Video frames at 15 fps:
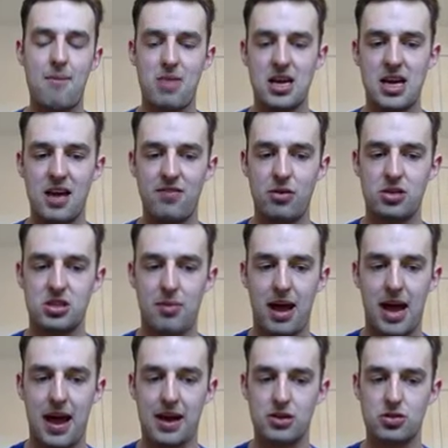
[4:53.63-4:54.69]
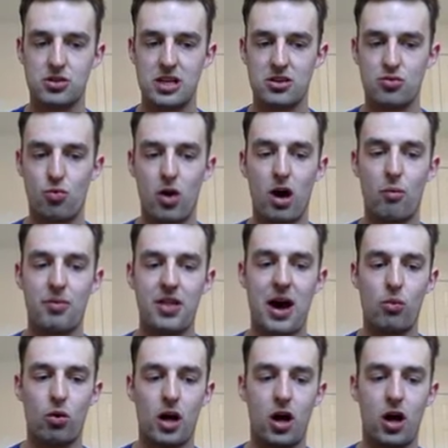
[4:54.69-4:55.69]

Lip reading: may give you some answers as well, but that will